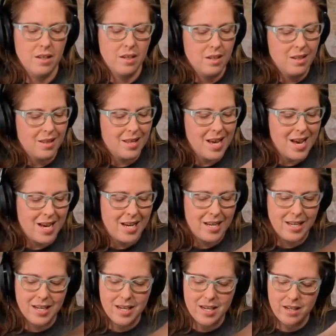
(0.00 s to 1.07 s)

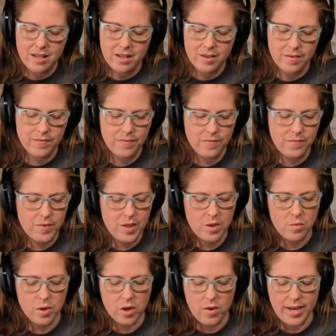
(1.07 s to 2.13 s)
Then
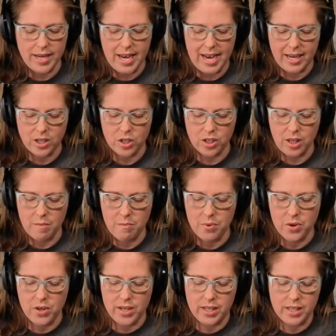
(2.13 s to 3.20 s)
we're going to actually
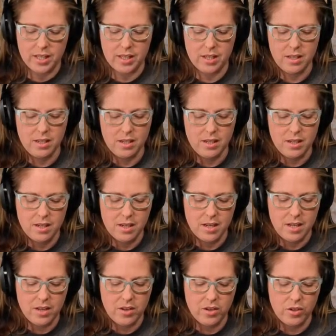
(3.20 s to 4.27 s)
put
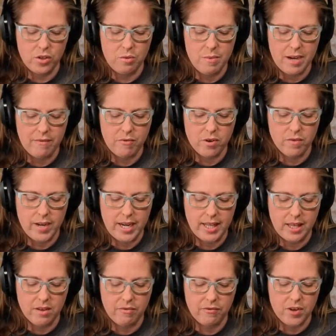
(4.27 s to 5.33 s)
another 2x4 right at
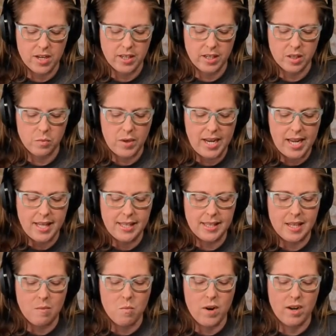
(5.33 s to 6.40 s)
the front because we need
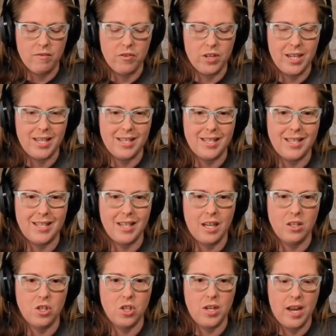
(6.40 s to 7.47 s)
somewhere for it to
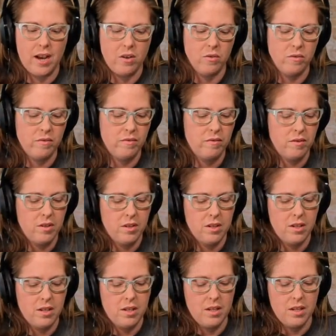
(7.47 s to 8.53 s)
touch down.
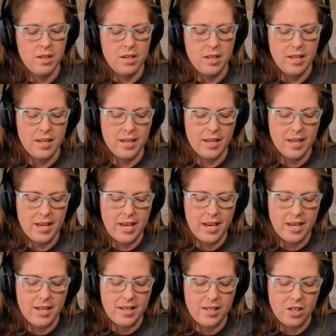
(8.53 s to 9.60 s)

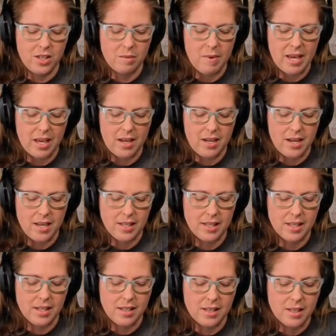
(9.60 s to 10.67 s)
And it does make it nice
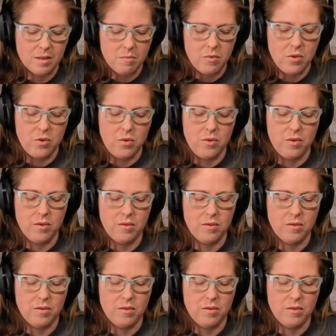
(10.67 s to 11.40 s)
and smooth.